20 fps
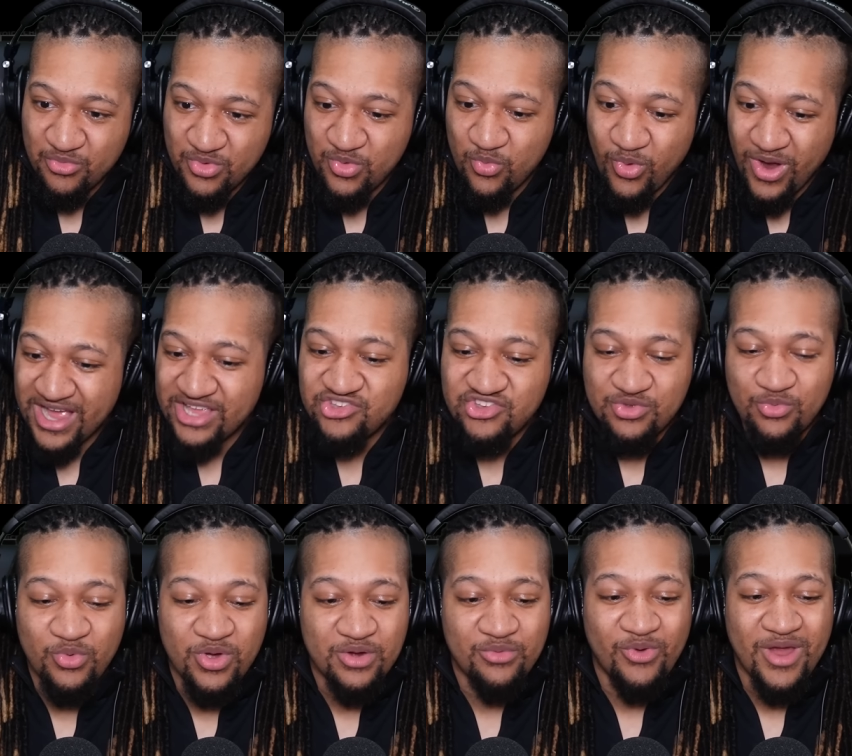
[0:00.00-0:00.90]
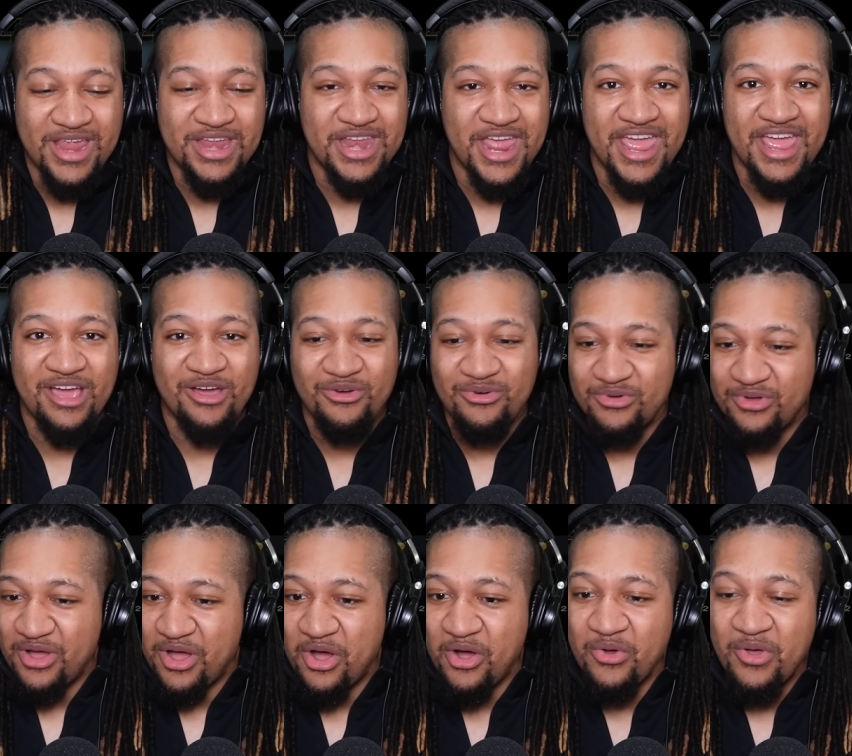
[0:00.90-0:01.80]
We watching one right now.
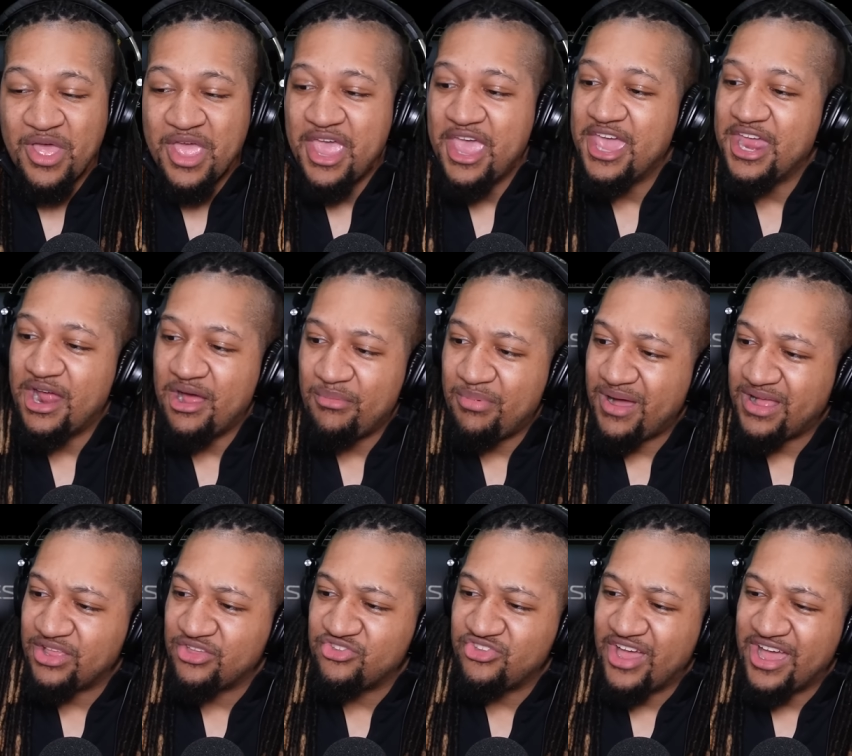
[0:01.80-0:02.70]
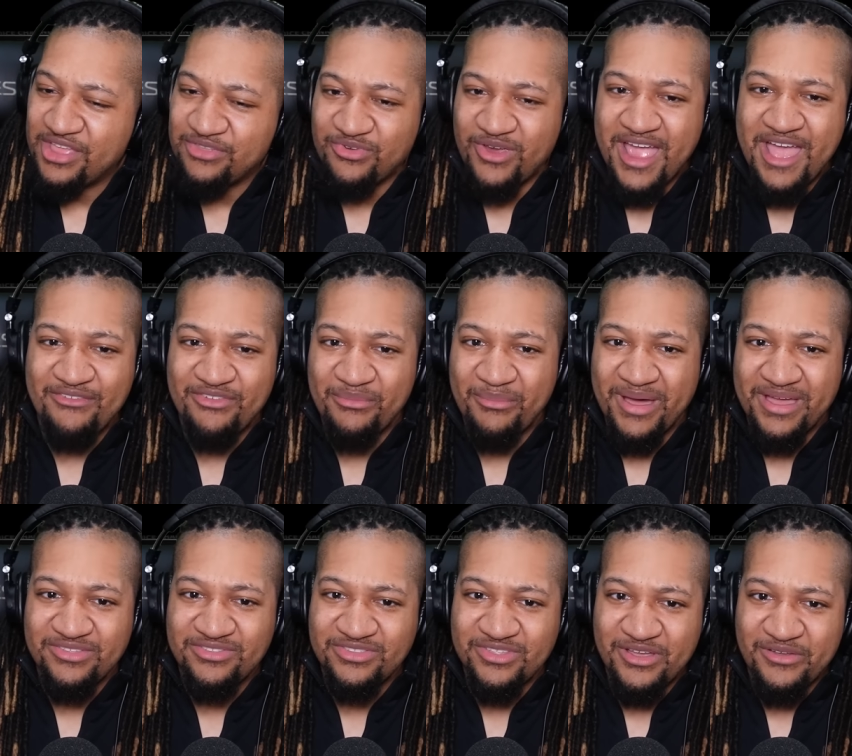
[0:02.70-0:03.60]
Oh, and I apologize for having
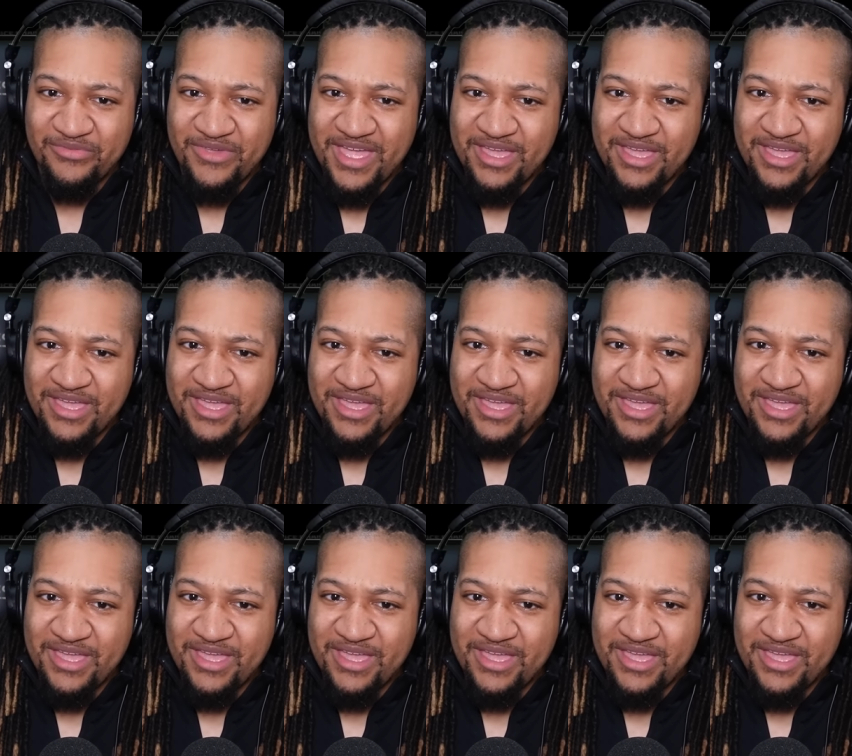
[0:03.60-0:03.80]
my stuff